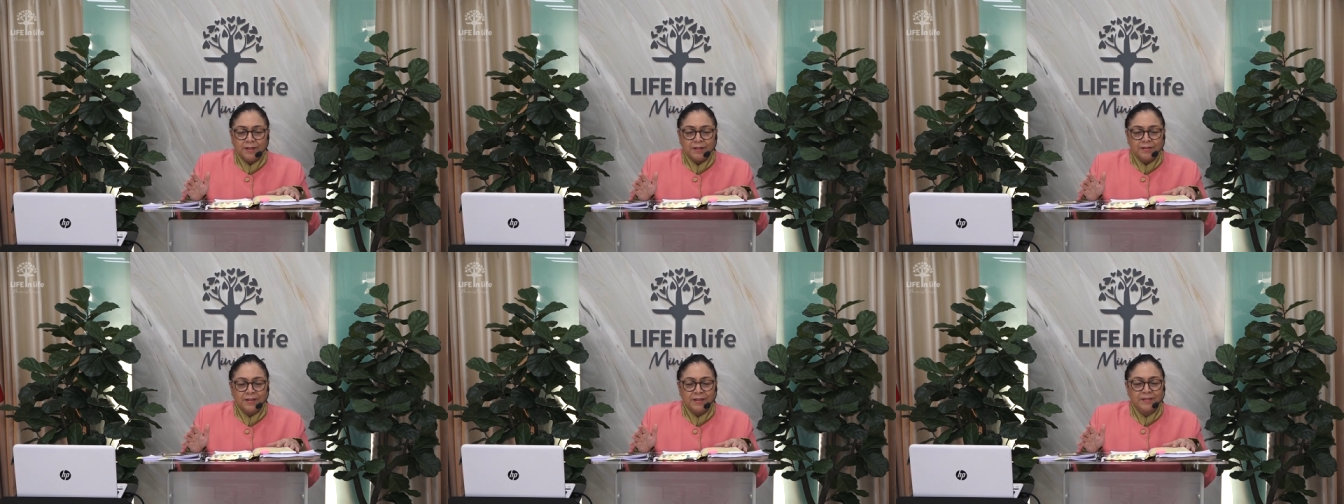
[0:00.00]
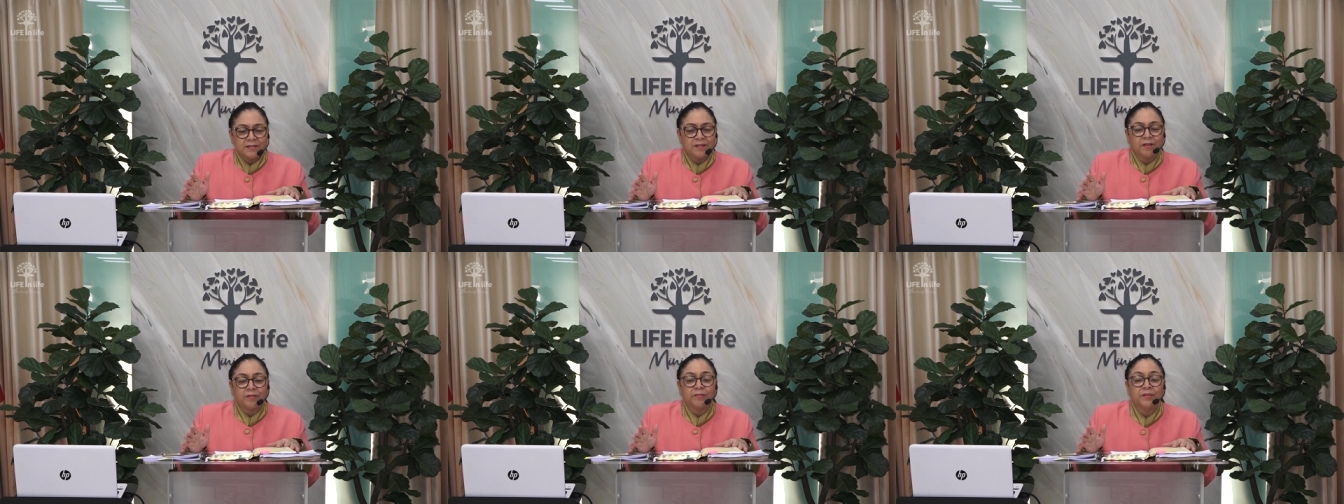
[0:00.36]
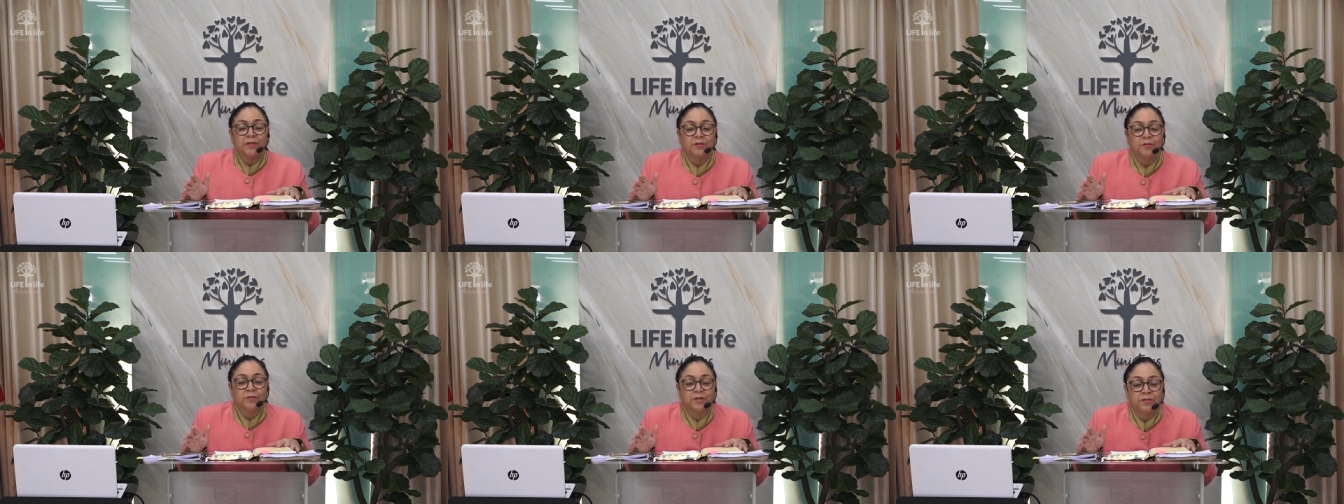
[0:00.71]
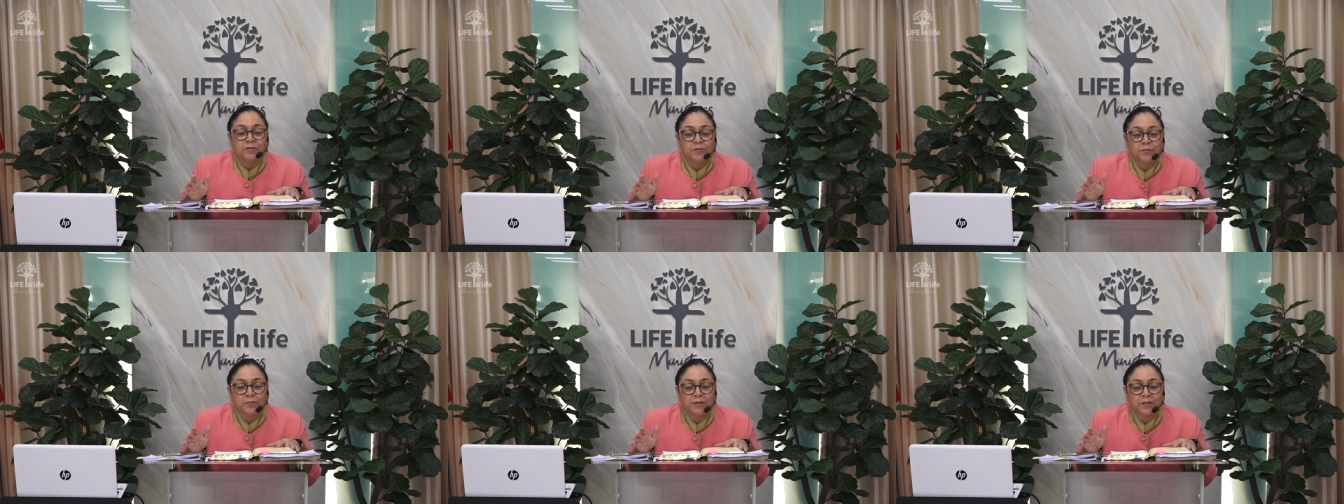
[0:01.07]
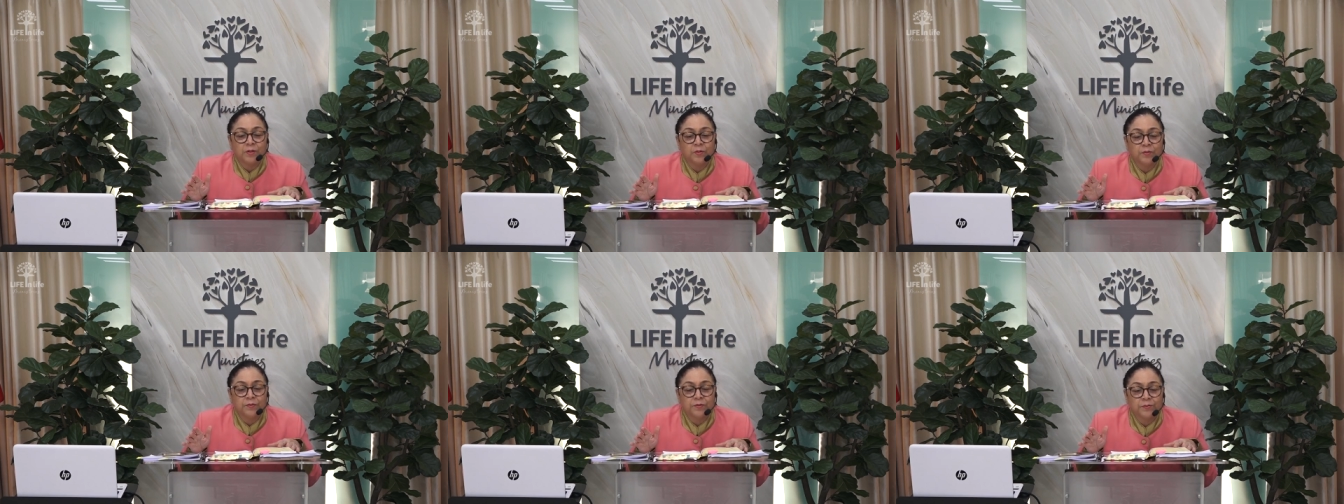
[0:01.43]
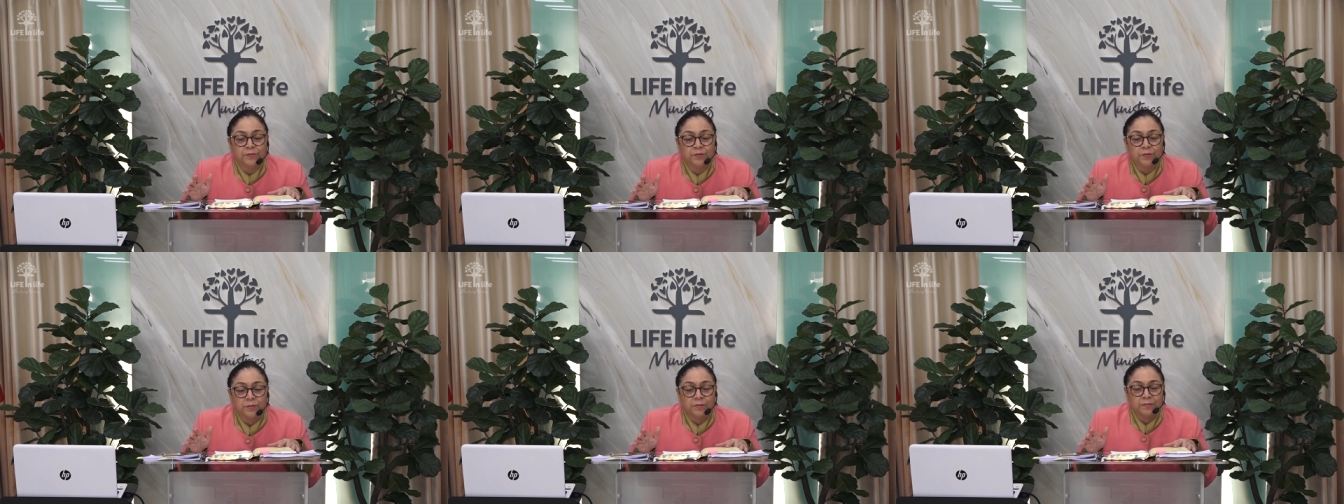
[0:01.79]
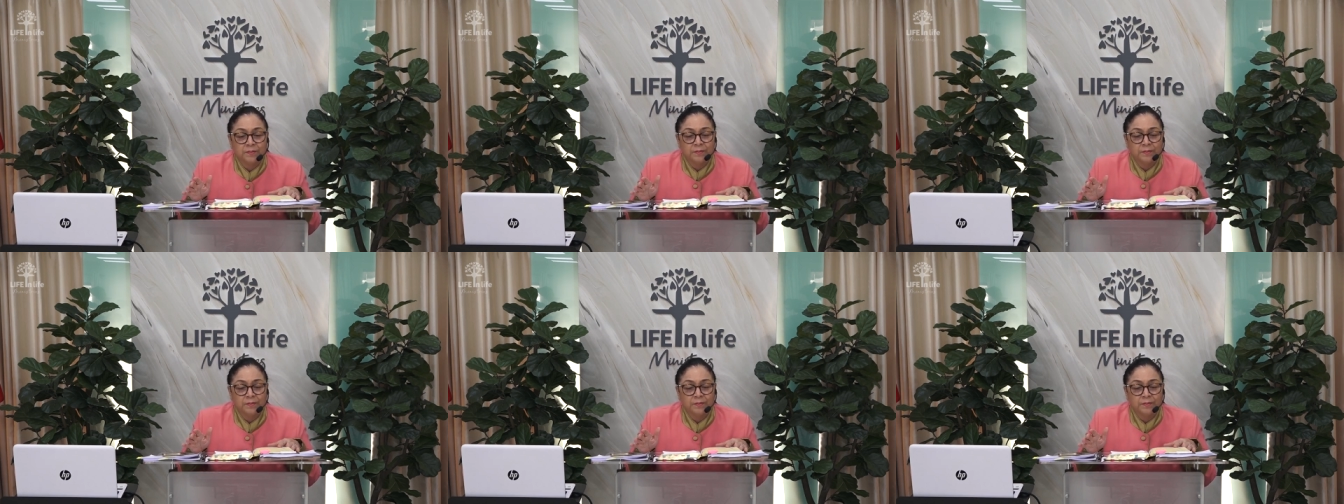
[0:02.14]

there's nothing you could do but go through.